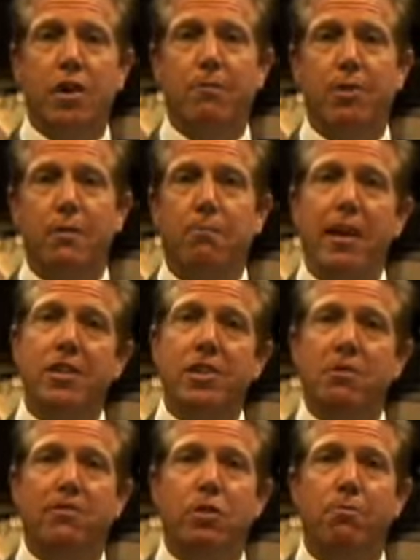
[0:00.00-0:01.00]
company paid
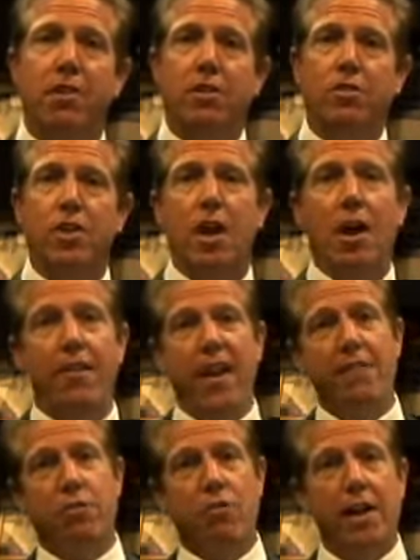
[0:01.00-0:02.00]
some of your bills, they
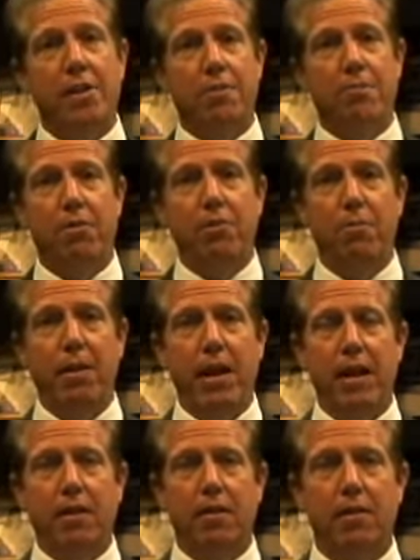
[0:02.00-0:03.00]
have a right to be
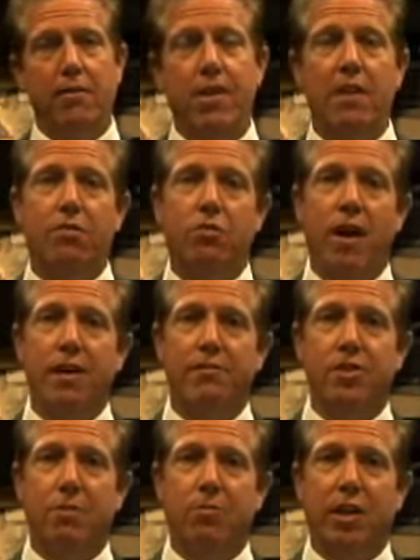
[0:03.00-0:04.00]
repaid. They have a right of
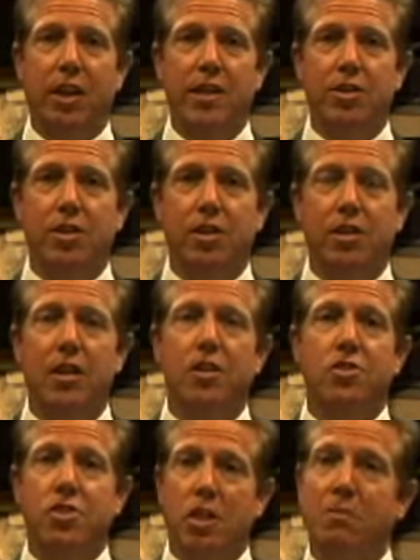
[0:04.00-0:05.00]
subrogation.
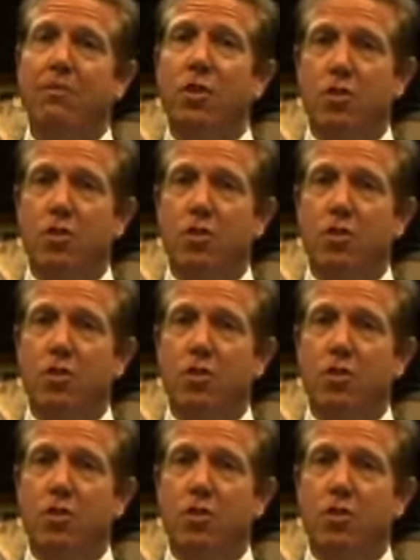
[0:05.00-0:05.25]
So some of